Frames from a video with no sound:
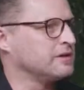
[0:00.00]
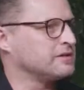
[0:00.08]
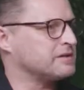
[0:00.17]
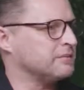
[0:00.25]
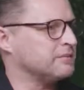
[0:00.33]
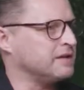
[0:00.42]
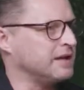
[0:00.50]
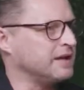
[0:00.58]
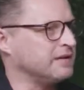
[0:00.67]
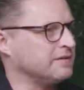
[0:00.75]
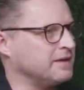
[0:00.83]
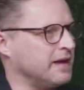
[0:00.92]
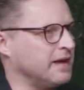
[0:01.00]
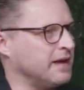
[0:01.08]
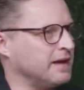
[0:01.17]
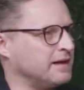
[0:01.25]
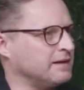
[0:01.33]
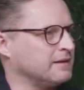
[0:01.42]
something
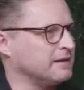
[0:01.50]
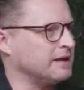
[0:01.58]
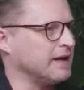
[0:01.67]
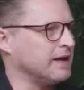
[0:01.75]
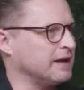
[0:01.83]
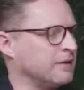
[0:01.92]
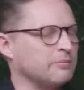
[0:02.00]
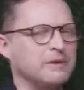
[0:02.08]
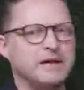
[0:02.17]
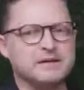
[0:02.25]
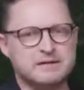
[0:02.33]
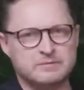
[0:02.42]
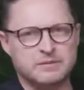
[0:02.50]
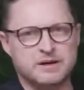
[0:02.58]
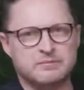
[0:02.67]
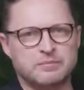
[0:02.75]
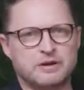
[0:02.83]
that amazed me.